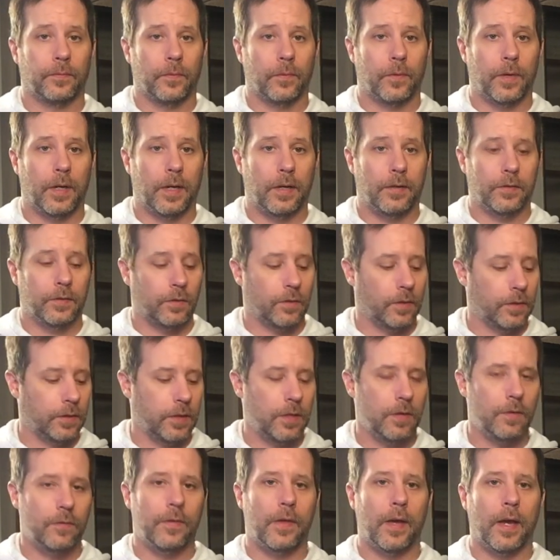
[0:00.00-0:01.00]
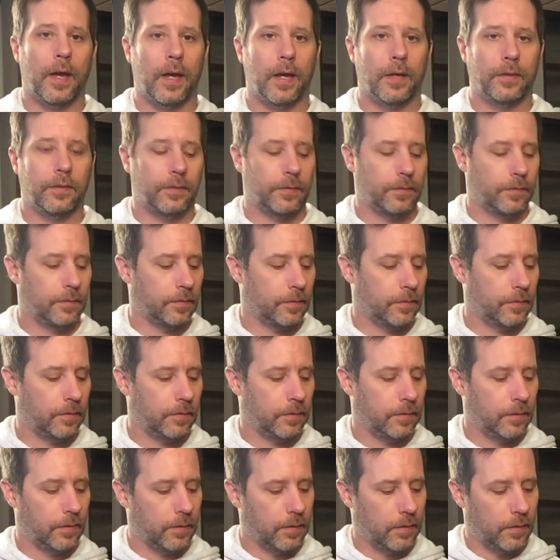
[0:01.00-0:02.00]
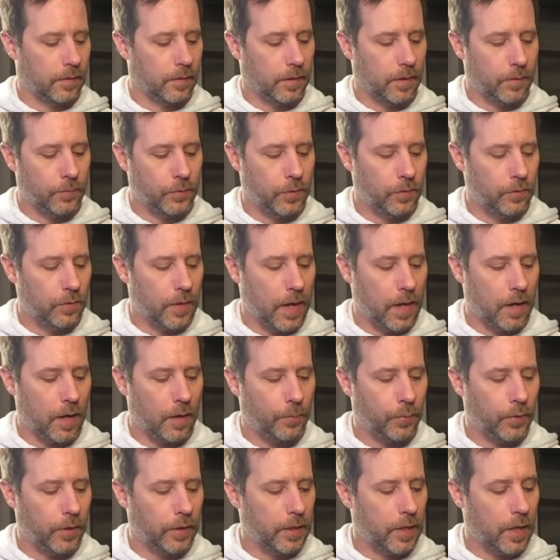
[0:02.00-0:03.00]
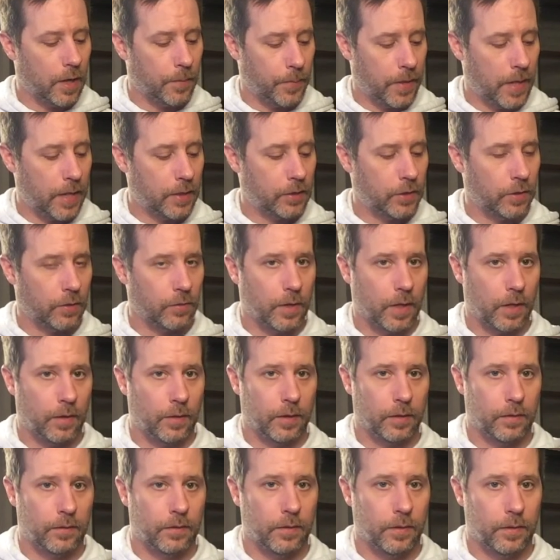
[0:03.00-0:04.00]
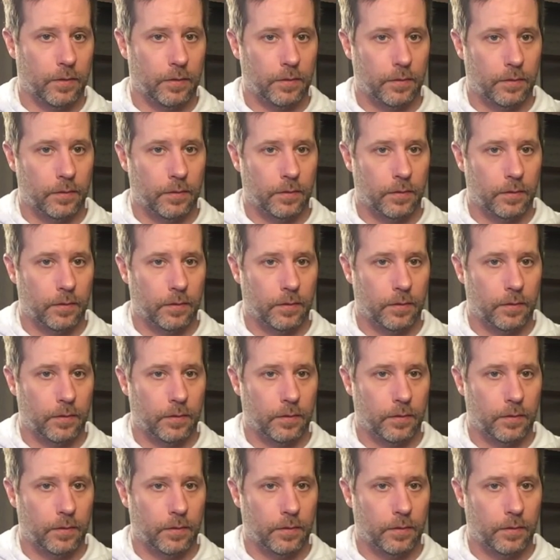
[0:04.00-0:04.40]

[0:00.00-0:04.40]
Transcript: Okay, so let's hear that. I'll do that. I'll play the arpeggio now like this. Right?